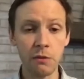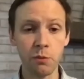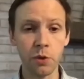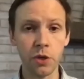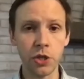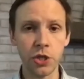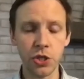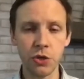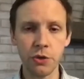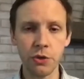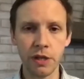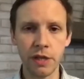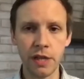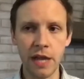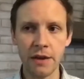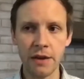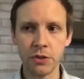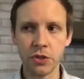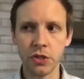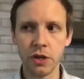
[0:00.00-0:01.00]
which you can
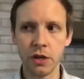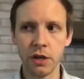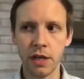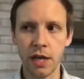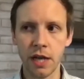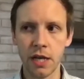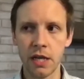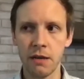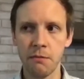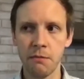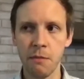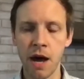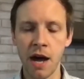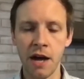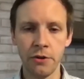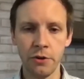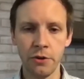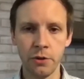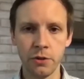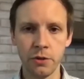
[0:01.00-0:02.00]
now start getting
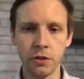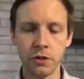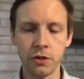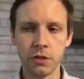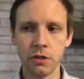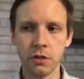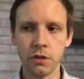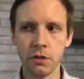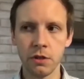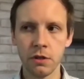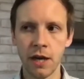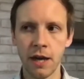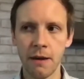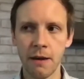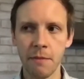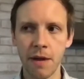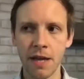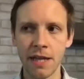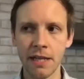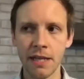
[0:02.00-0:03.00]
models
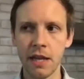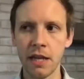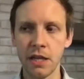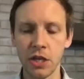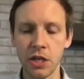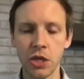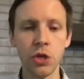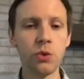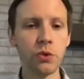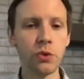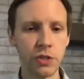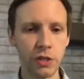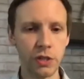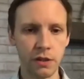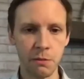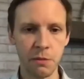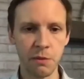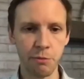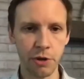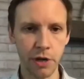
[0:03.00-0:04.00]
and using
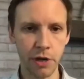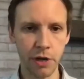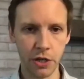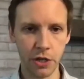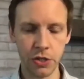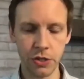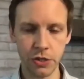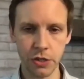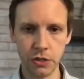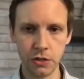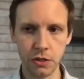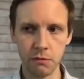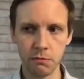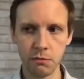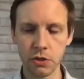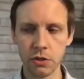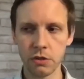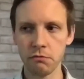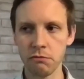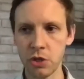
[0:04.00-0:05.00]
them in production
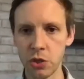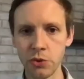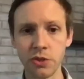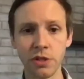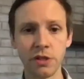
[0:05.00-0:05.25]
systems, using